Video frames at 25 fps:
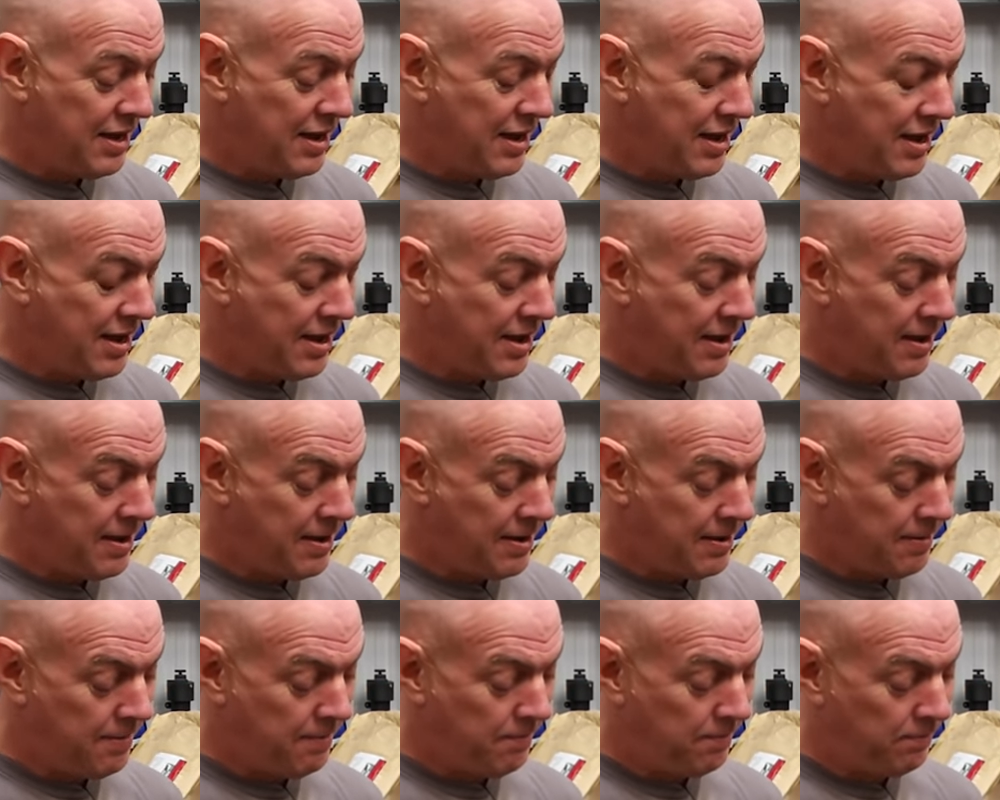
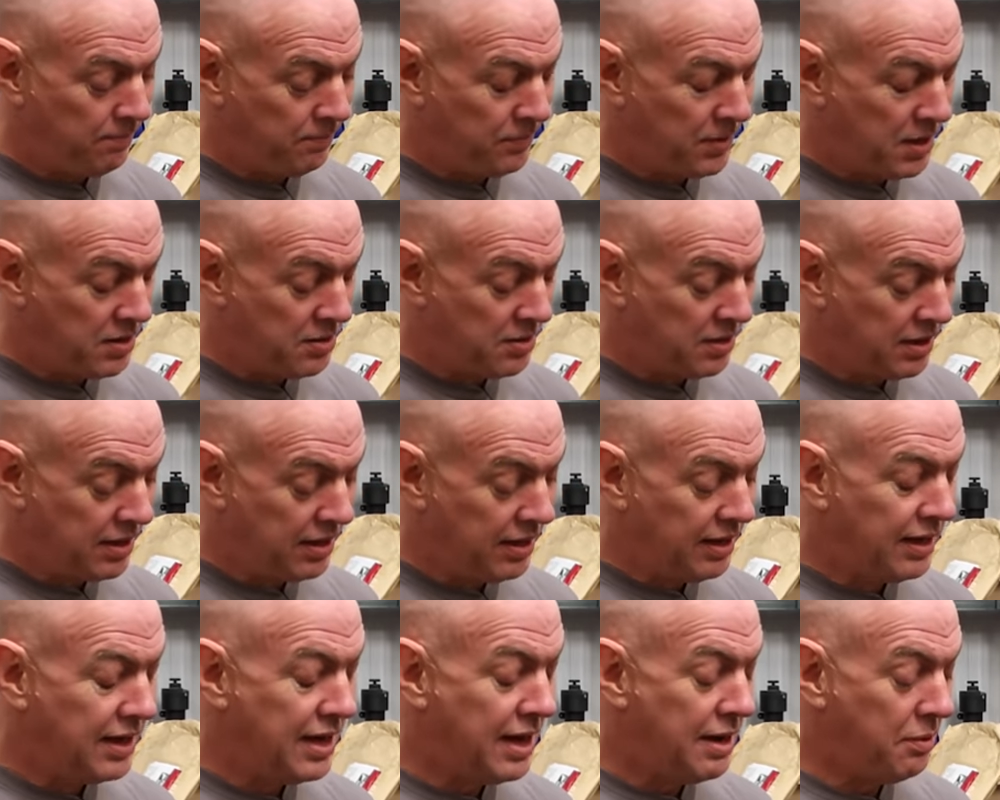Um, I'm
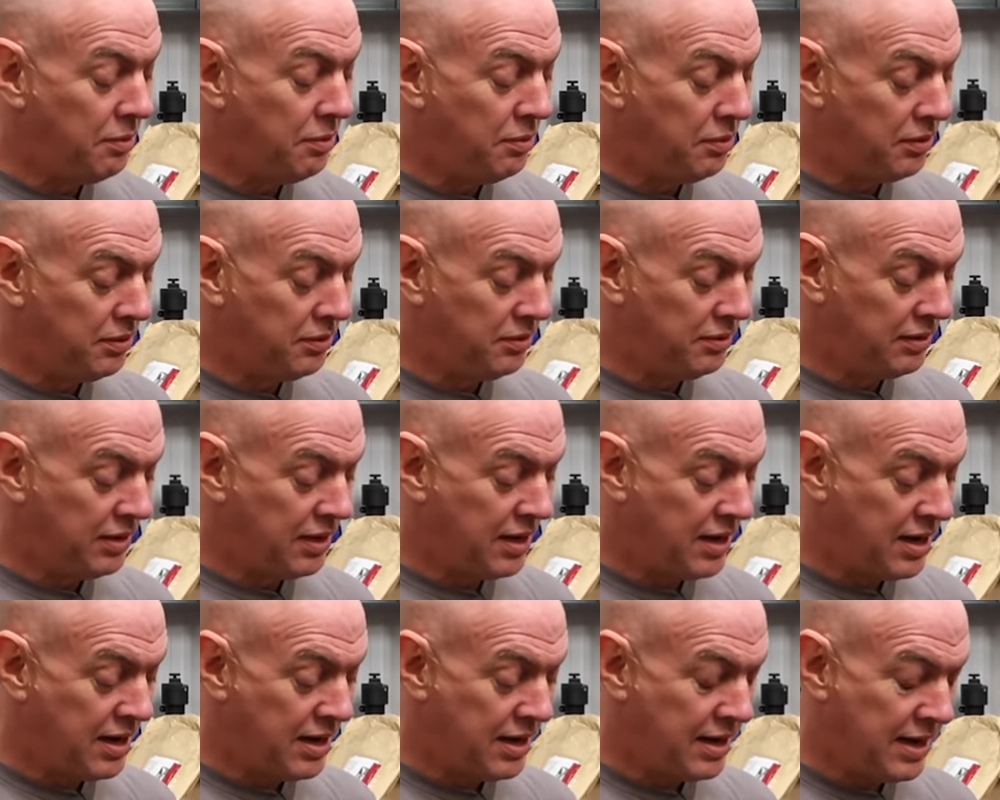going to go on
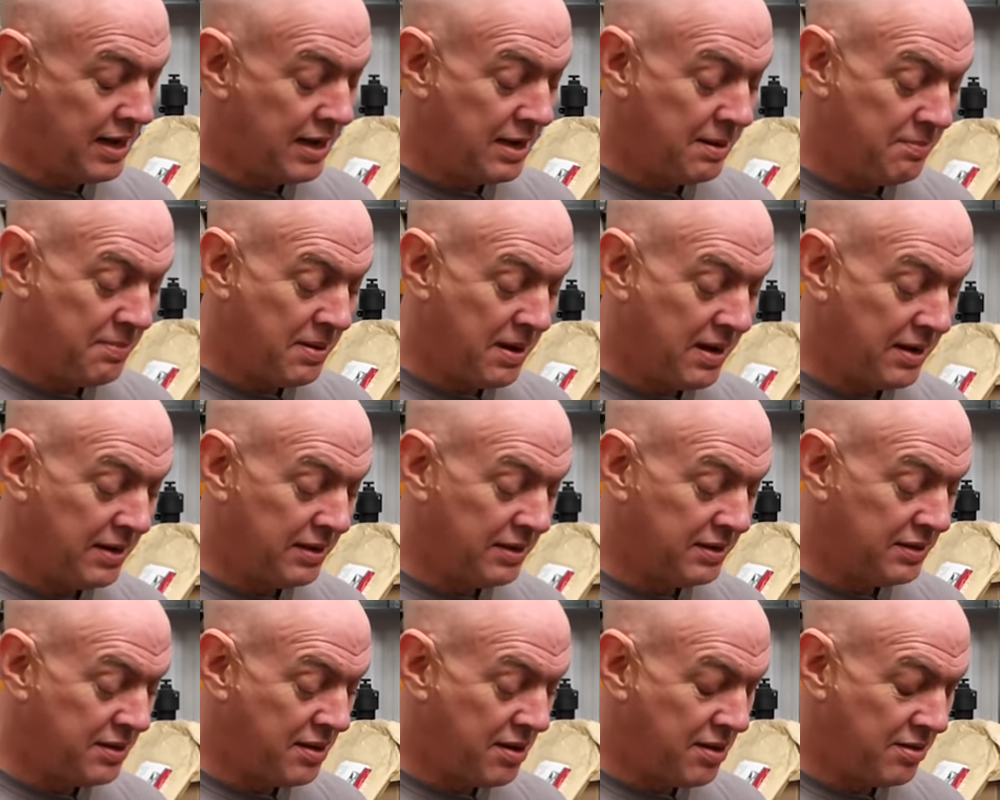uh, eBay
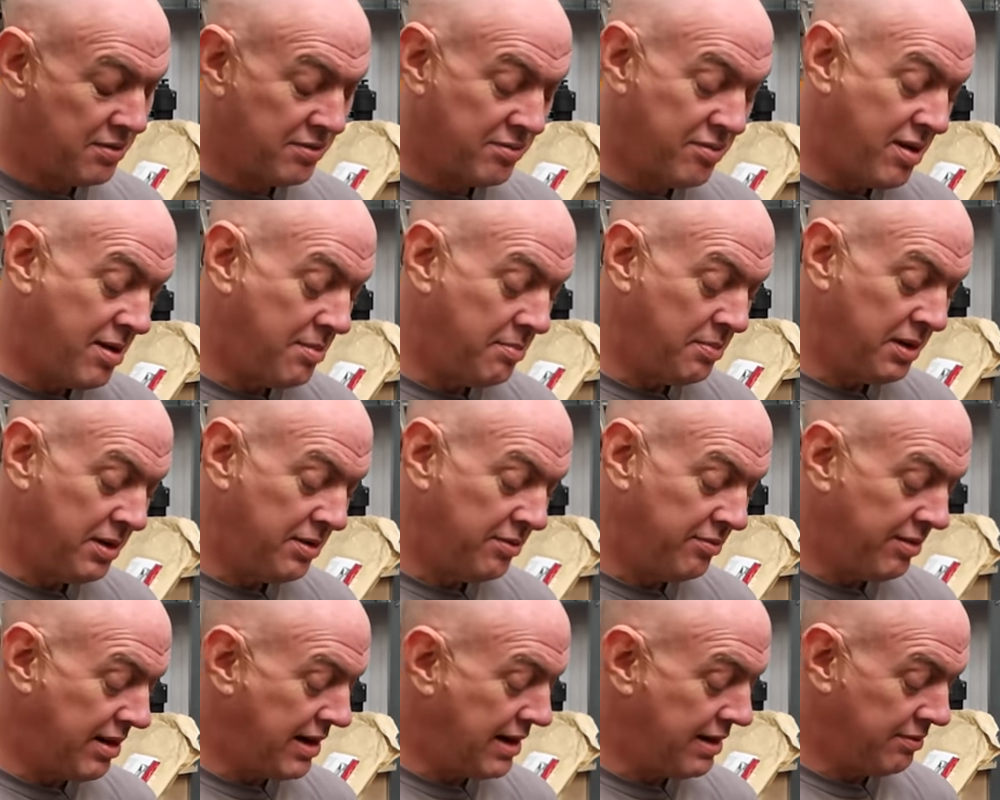and start grubbing
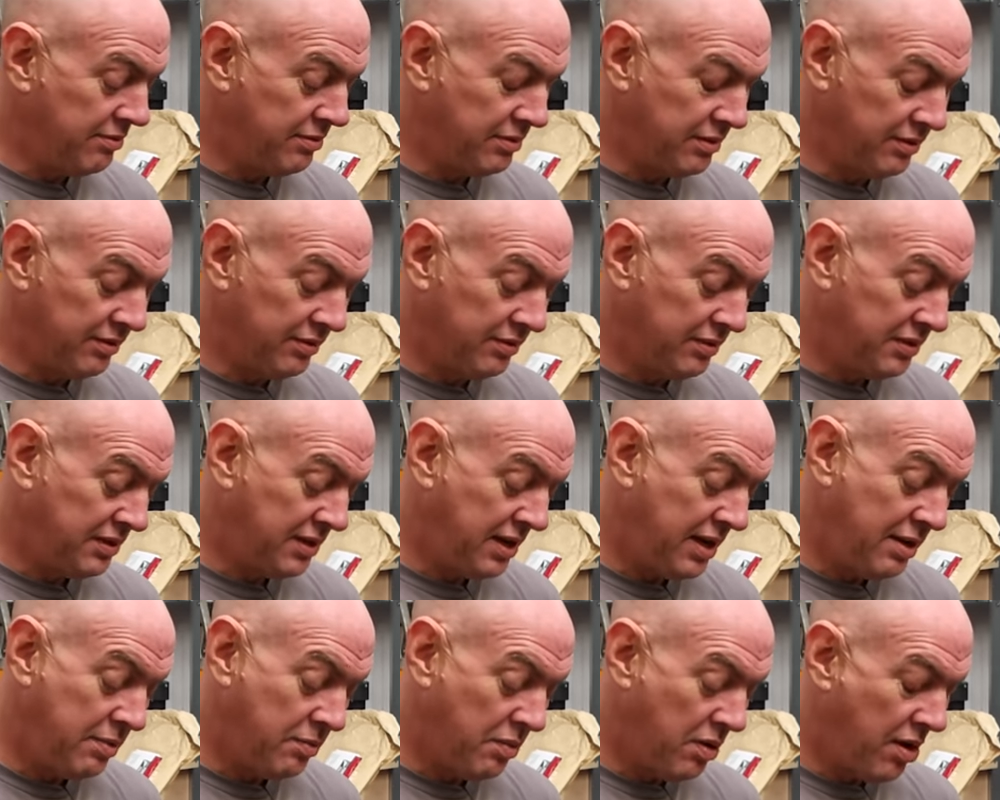around and
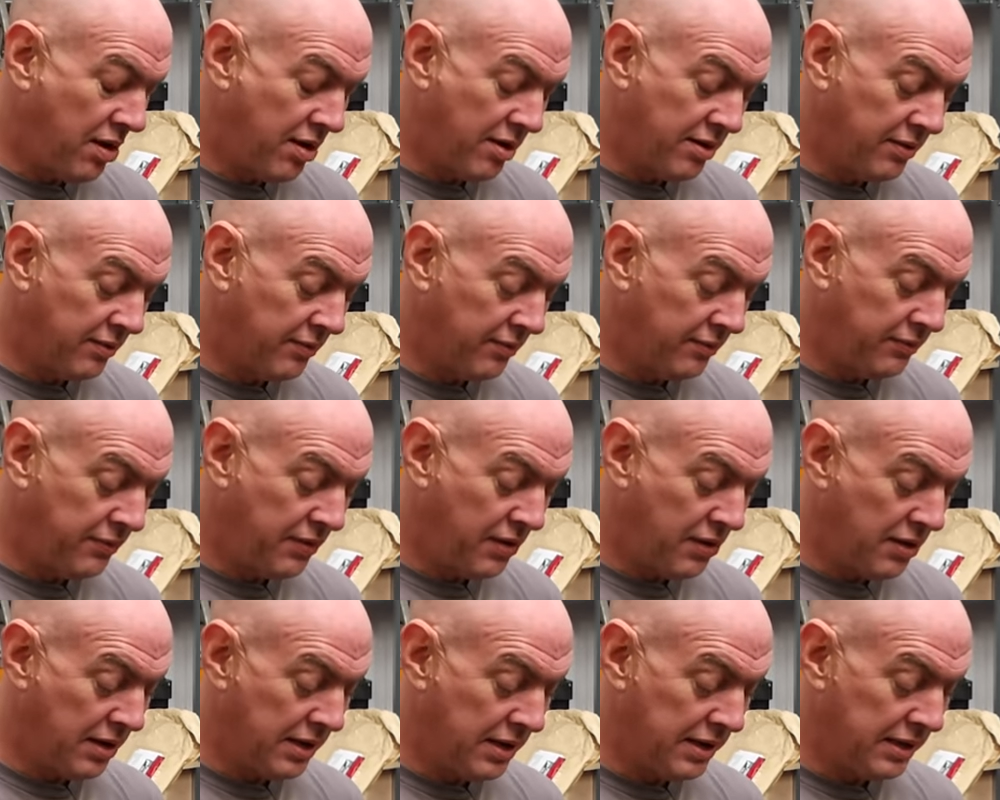see what I can
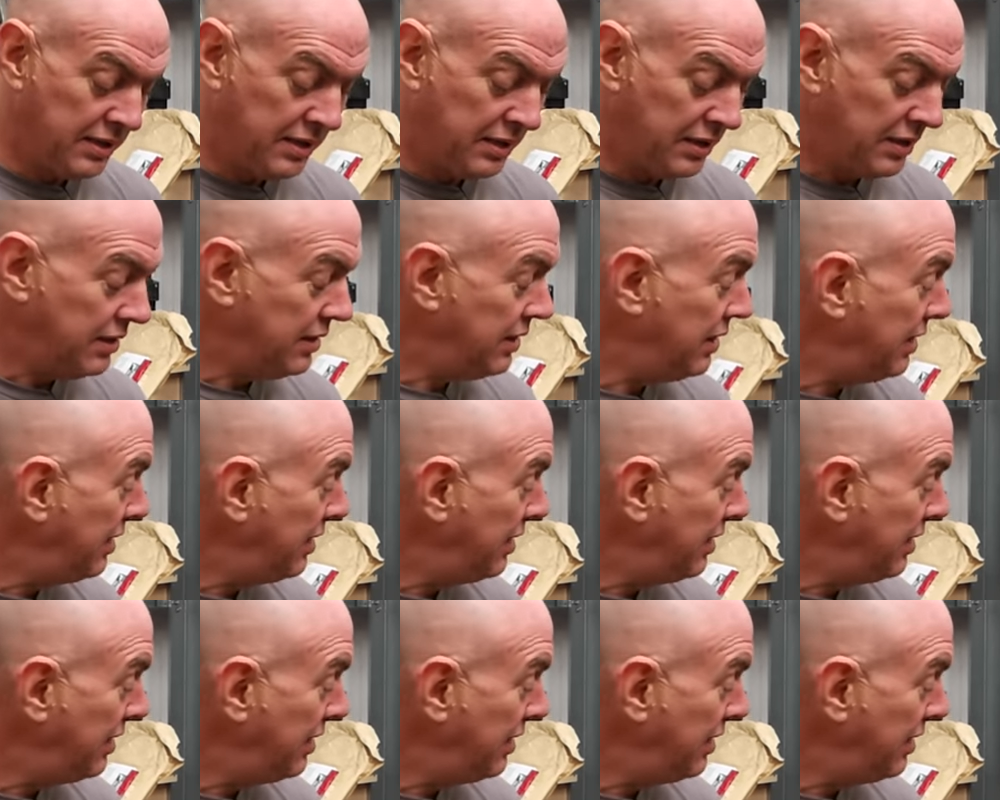find.